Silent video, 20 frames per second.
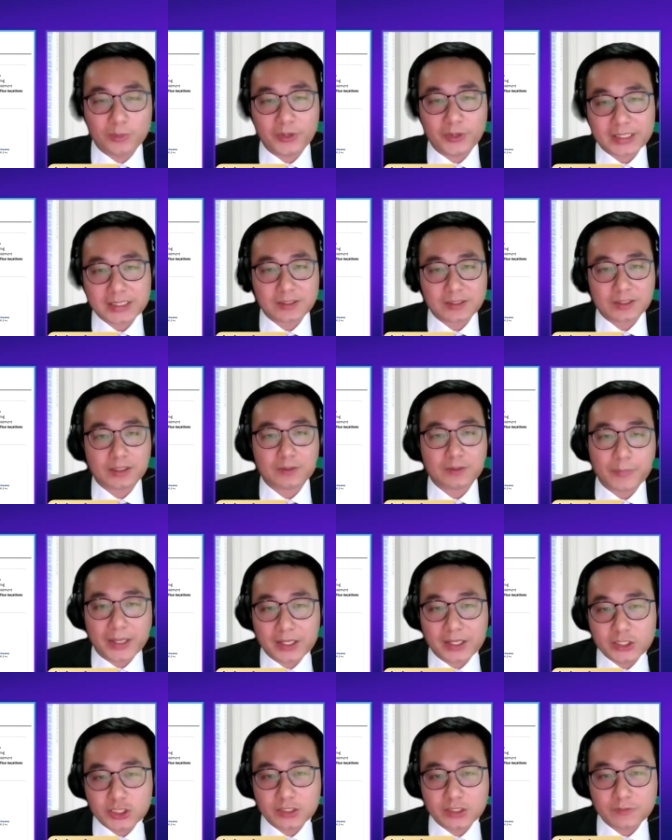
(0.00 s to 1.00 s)
asset
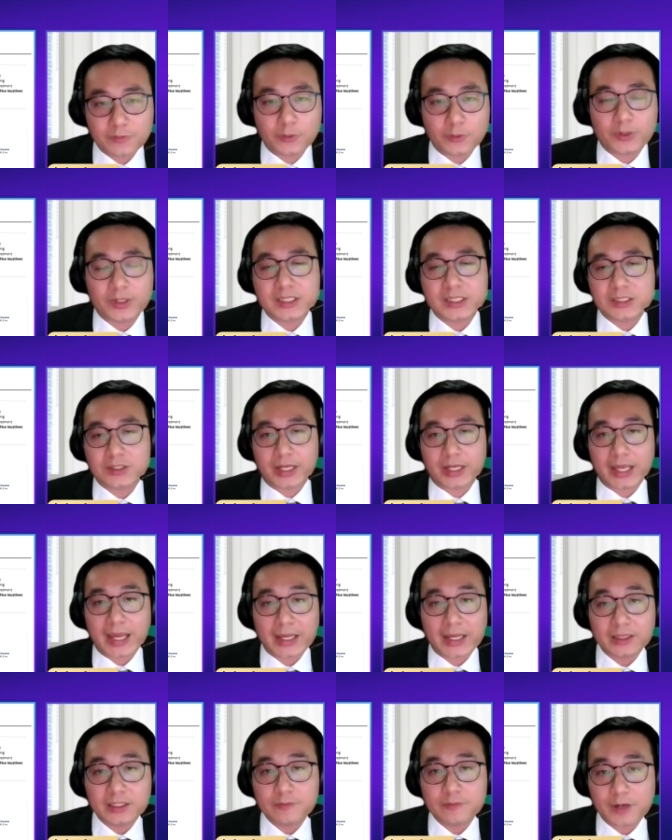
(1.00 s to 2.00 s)
manager focused on
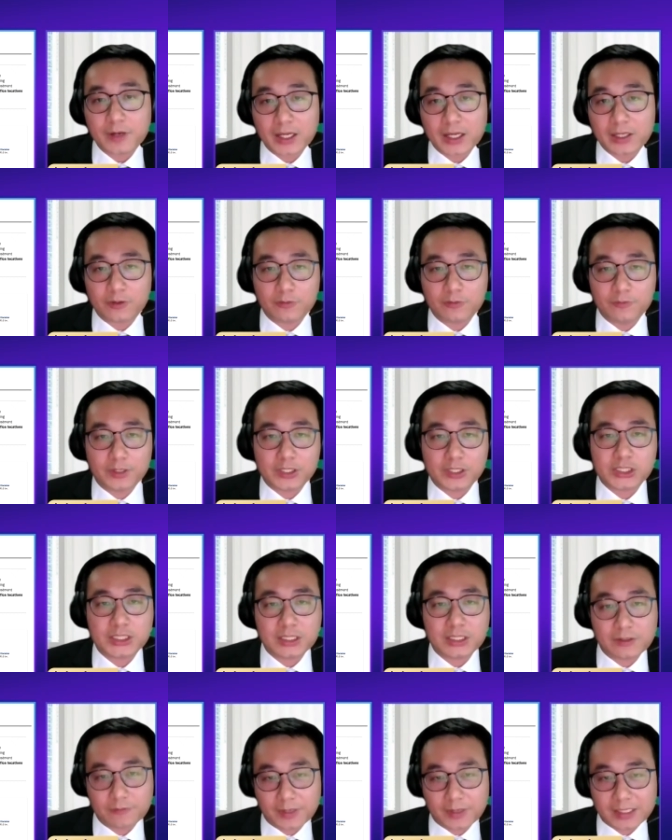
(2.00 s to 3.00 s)
active high conviction
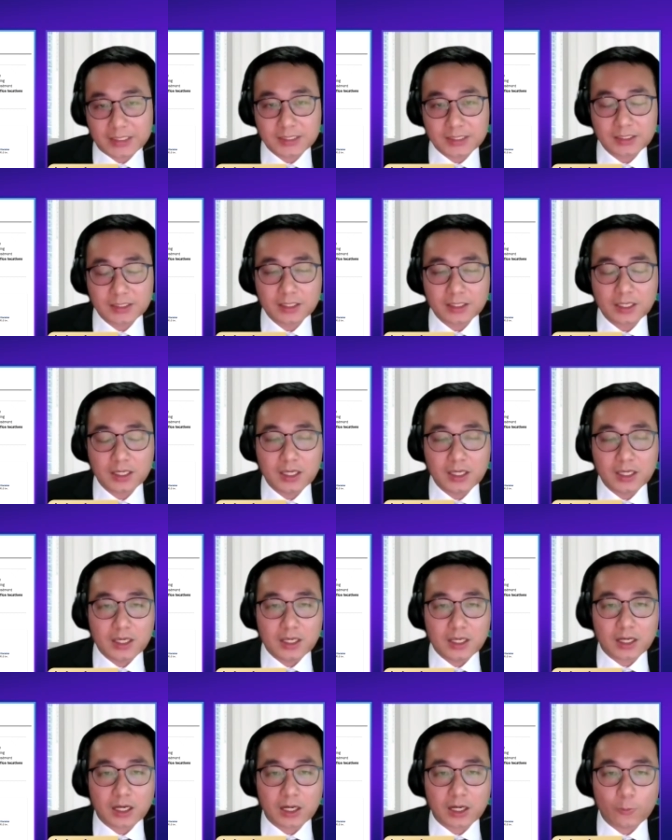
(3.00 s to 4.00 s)
investing.
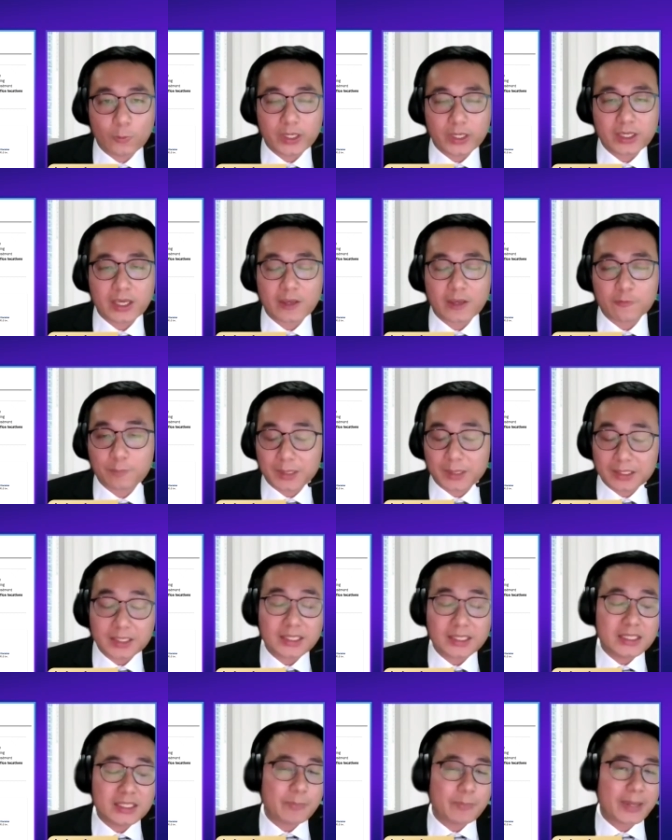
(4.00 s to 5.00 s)
We have been
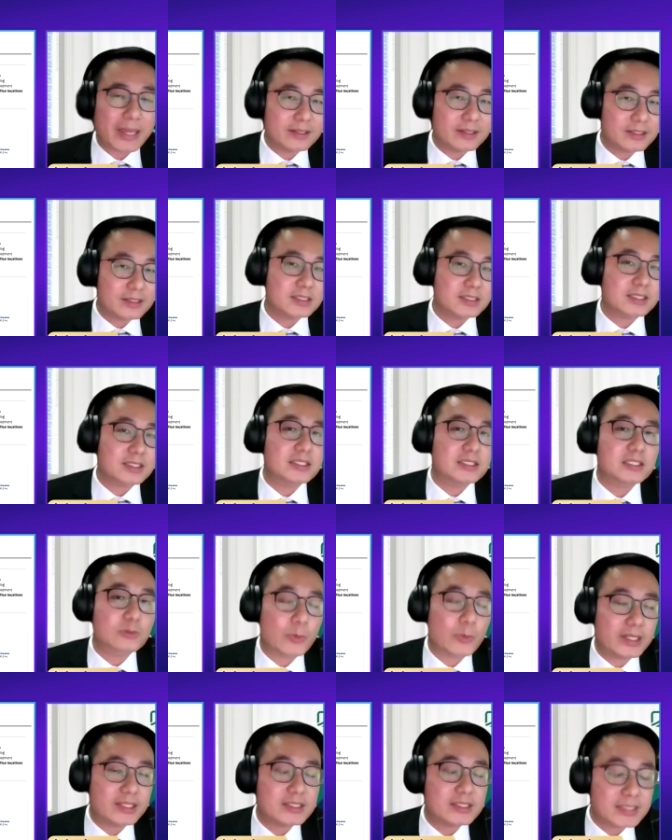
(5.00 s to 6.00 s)
independent since
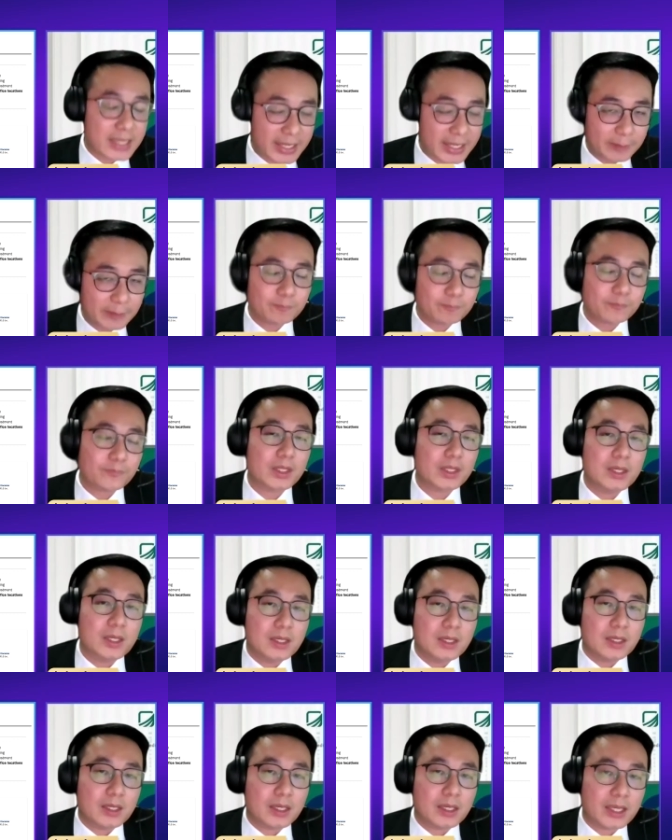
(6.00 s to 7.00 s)
2010.
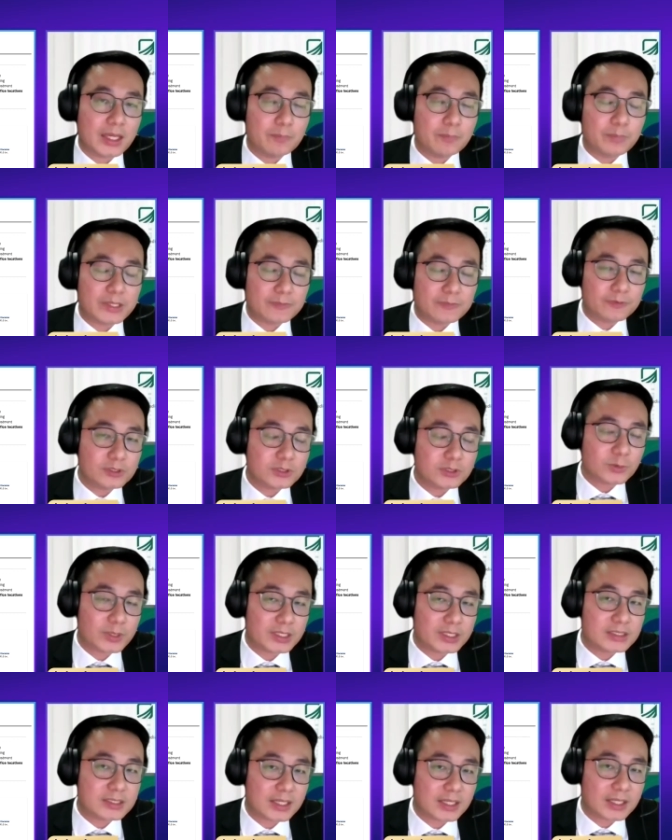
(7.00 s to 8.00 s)
And before
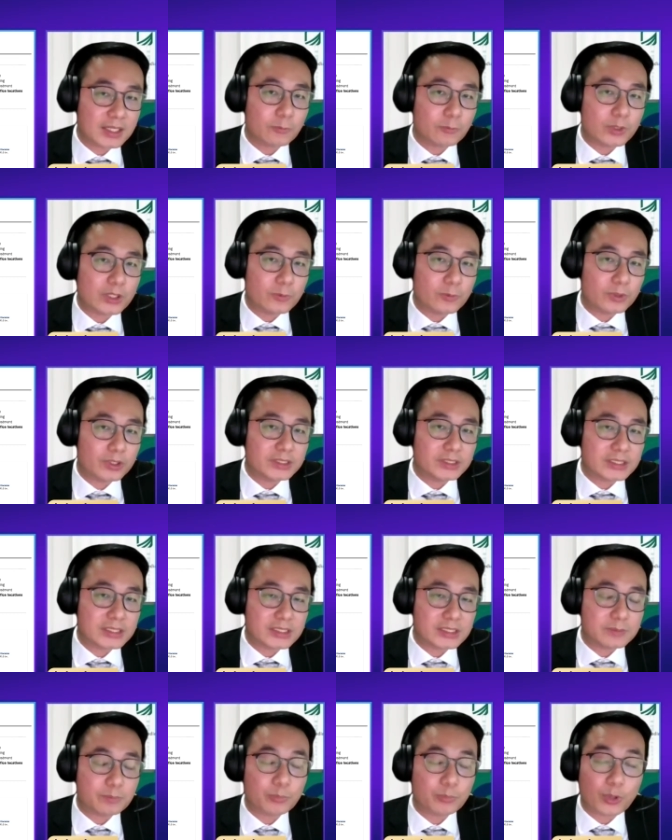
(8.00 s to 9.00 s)
2010, we were
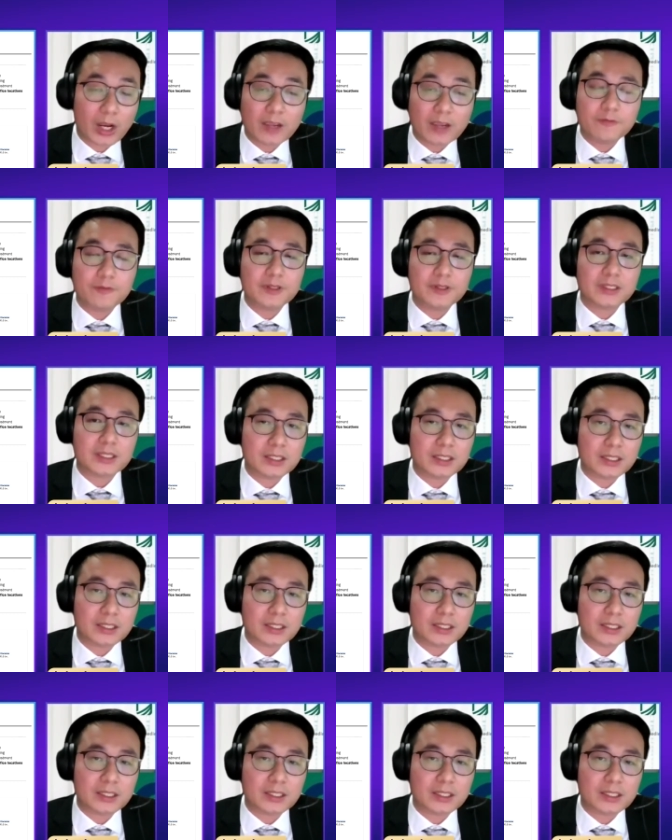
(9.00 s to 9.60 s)
the private